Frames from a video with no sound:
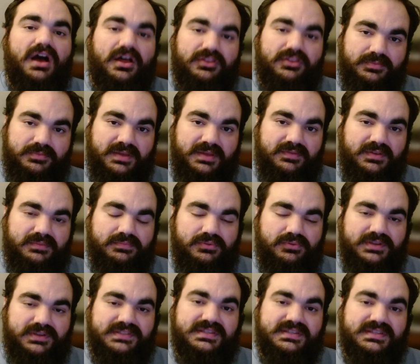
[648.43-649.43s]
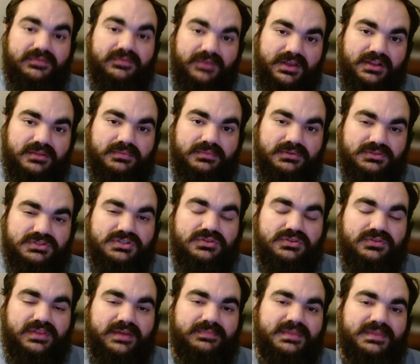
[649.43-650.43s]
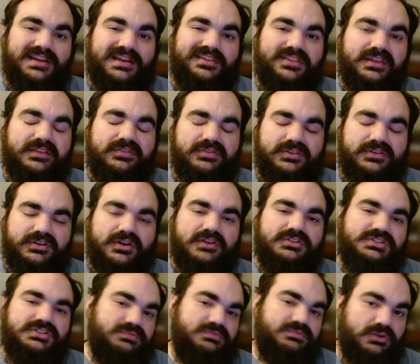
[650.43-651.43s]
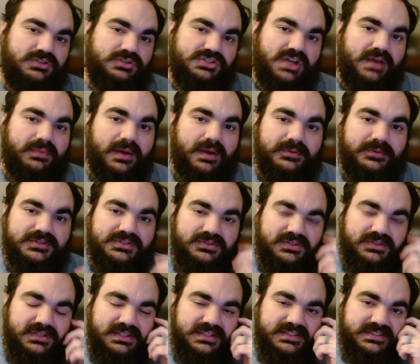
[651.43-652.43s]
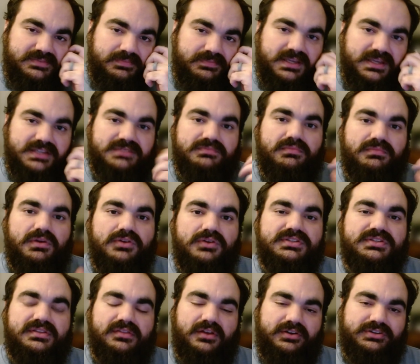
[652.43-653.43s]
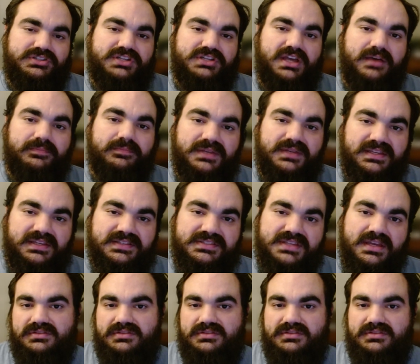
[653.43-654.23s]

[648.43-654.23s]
other pivot points available to them that I think there are just more job opportunities because most large companies